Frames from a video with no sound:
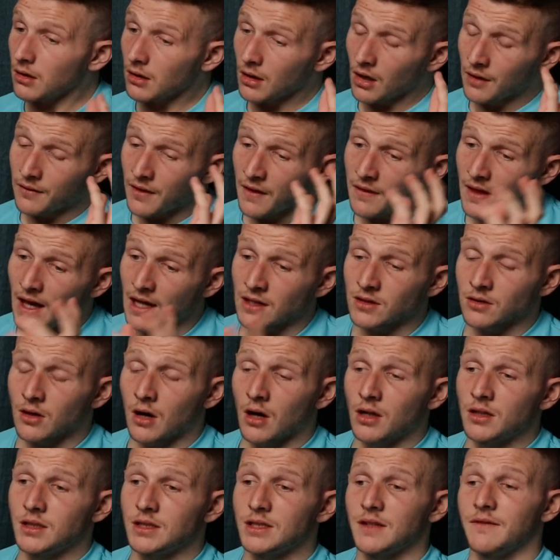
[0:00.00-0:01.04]
And then that's
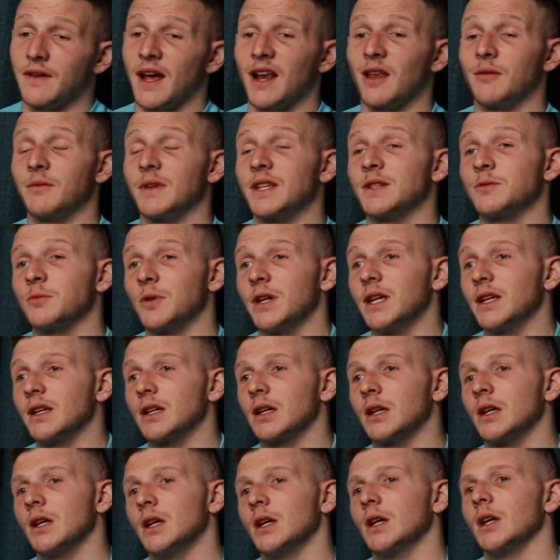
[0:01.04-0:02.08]
kind of developed this week